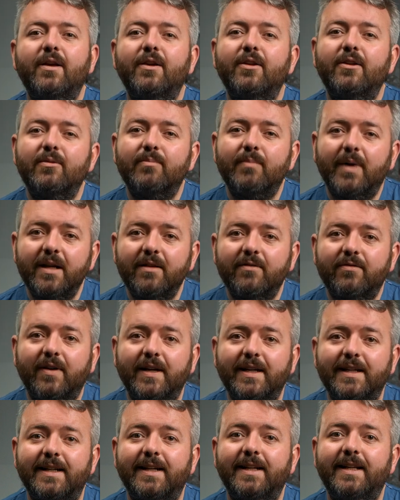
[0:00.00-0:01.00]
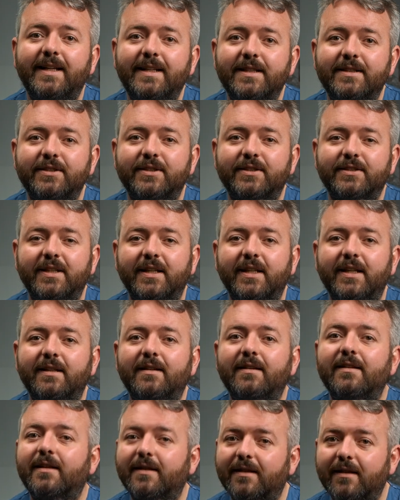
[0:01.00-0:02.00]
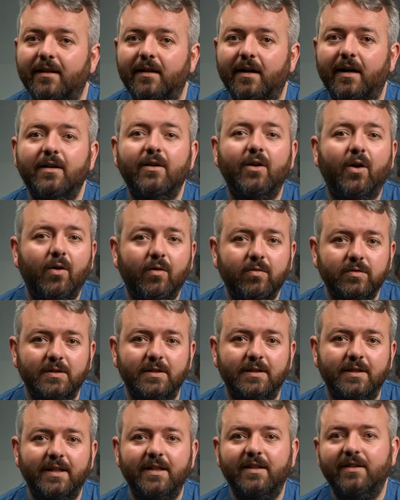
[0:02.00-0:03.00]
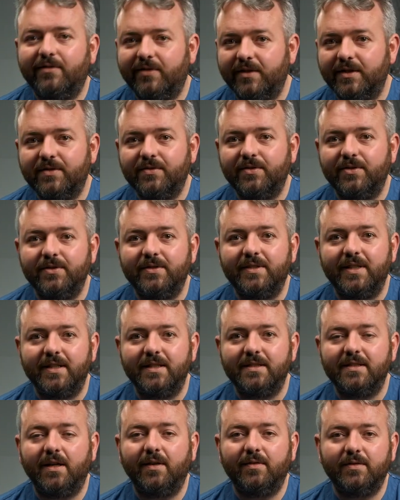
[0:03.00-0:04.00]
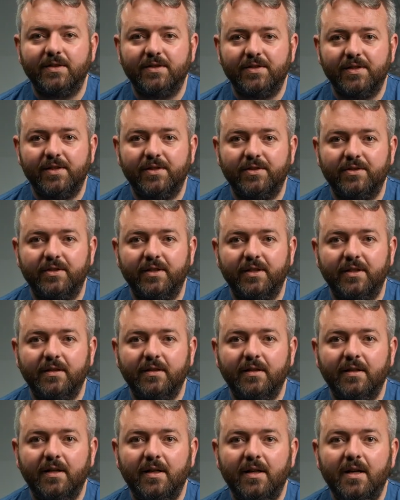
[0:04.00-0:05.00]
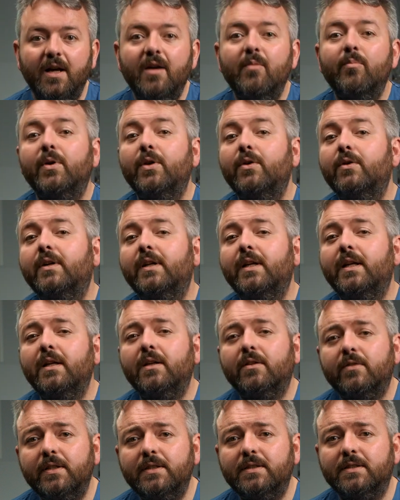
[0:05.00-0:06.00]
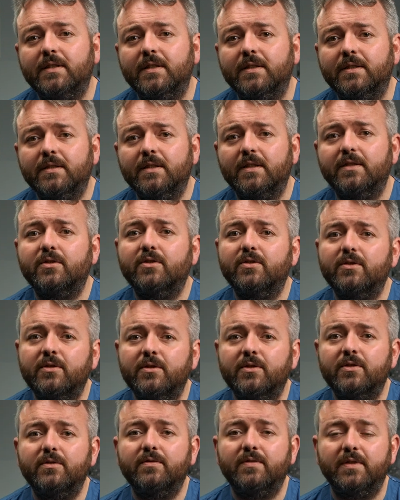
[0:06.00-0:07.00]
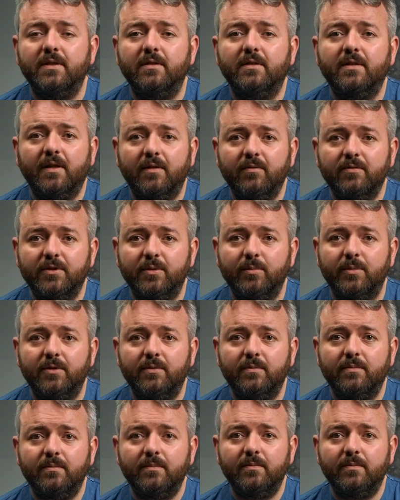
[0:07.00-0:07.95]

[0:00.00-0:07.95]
You might find it easier to eat little and often in the first few days after surgery, but you can increase this as soon as you feel comfortable.